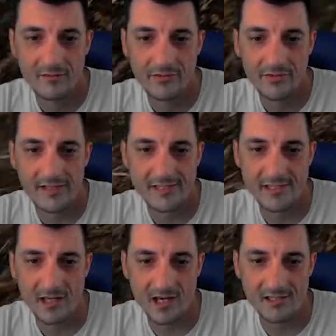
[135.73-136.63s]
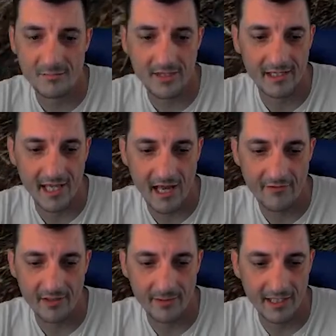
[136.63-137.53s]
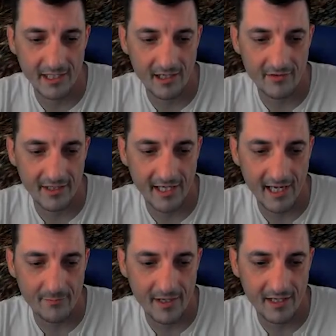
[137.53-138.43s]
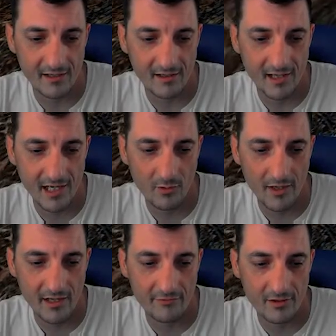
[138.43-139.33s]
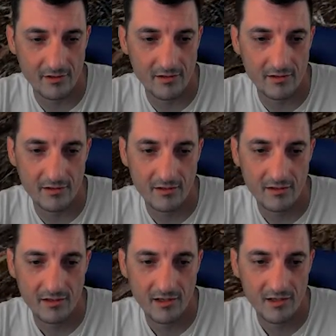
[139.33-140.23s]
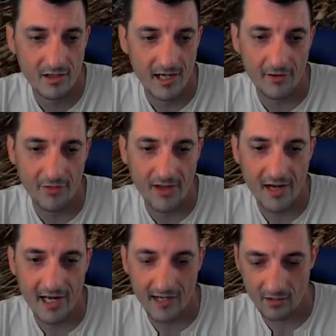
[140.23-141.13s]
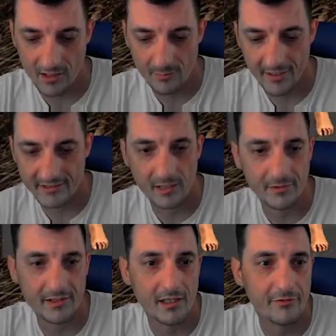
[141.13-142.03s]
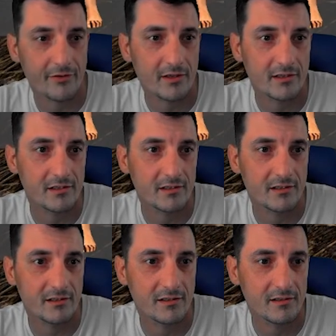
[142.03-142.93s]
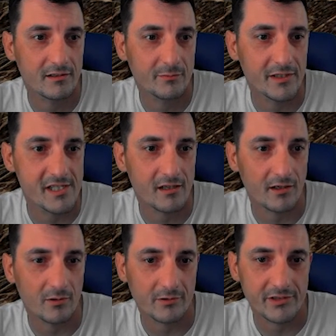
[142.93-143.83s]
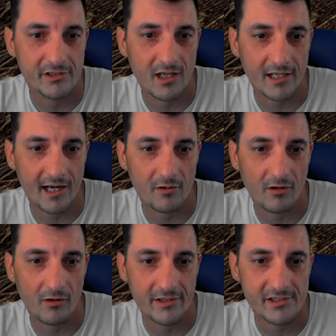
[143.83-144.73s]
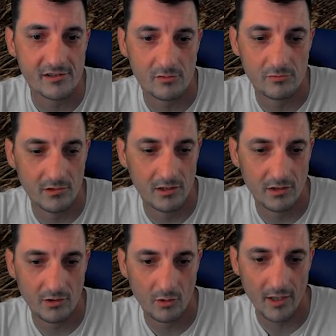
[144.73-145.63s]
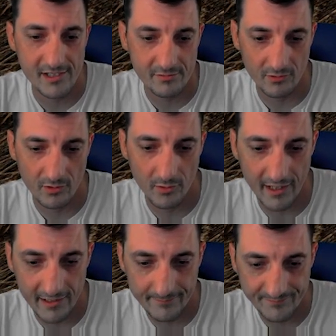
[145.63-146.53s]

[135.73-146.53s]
this is an awesome thing to have at the beginning of the game here. However, I thought I had already picked up enough material to knock out all these quests real quick.